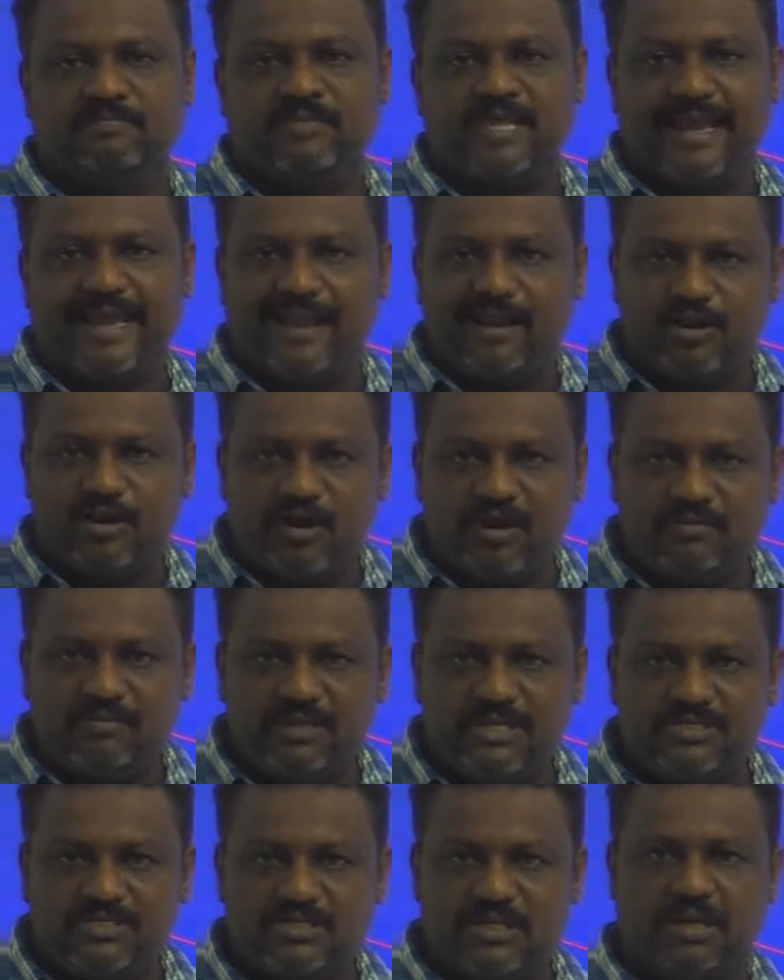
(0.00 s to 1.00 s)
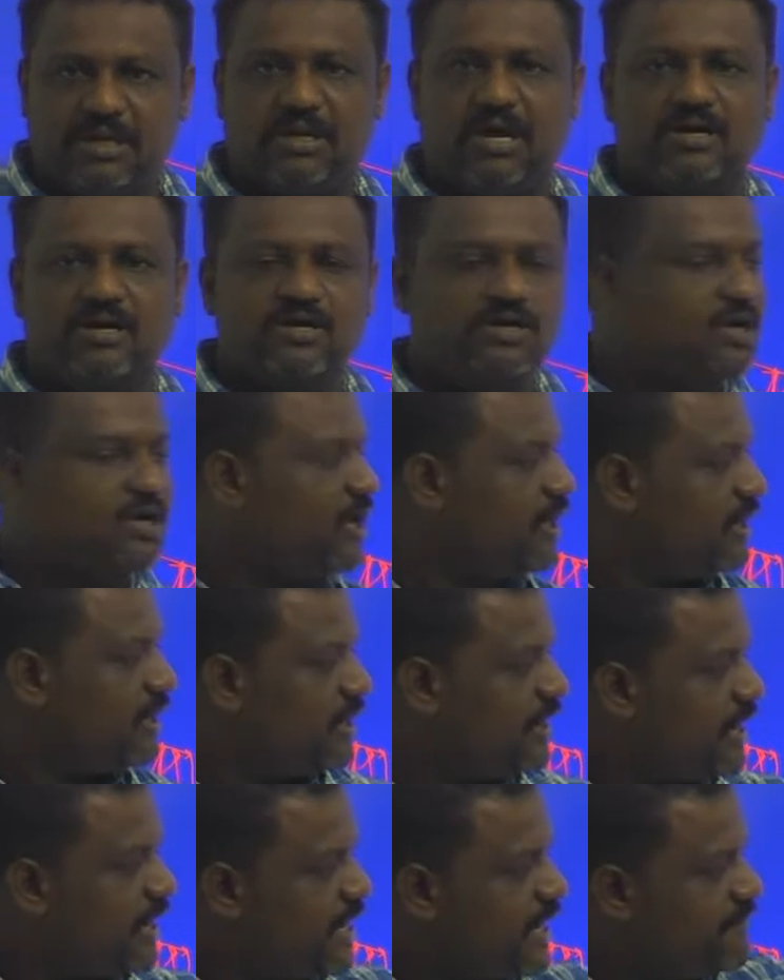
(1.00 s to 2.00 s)
L call means long call.
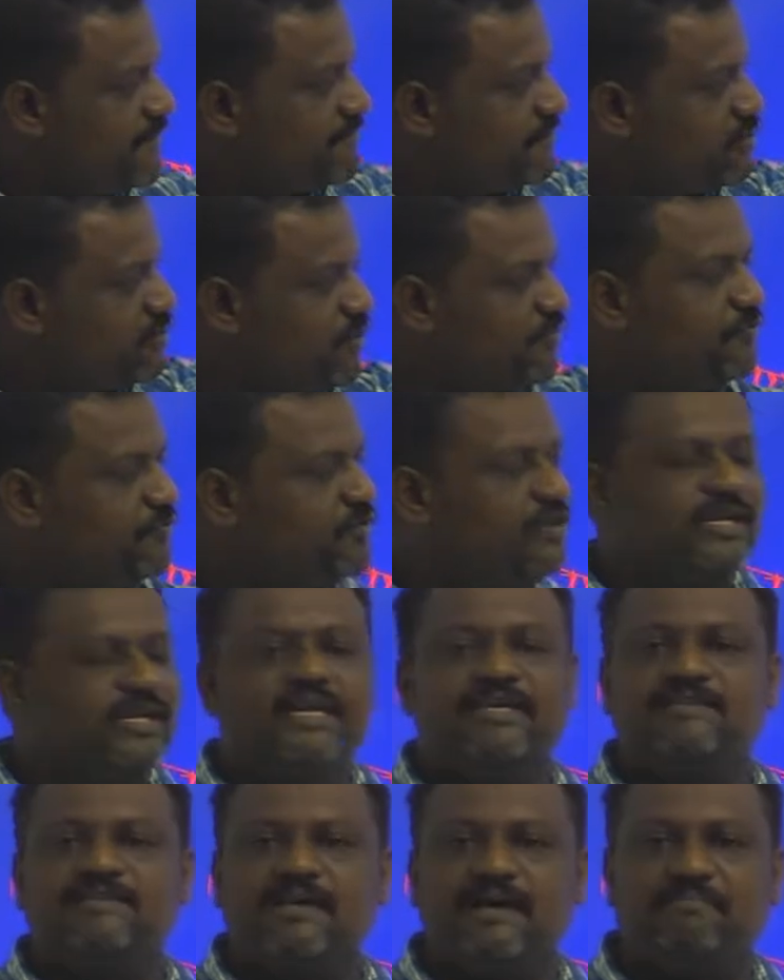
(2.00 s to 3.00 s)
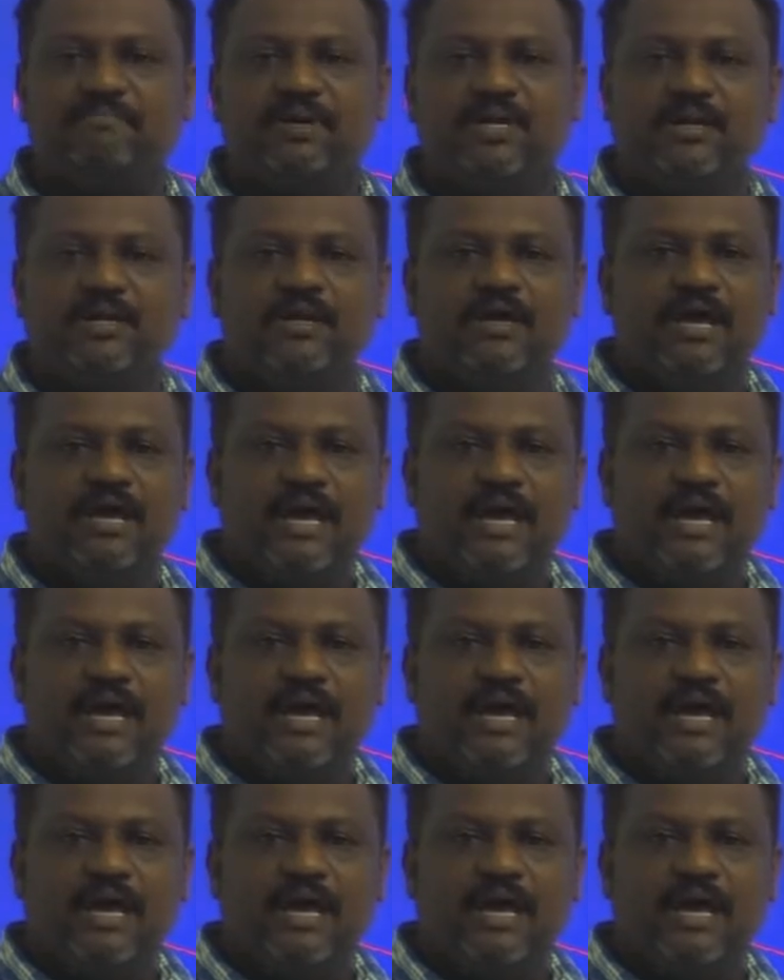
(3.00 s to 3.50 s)
If you go for an example,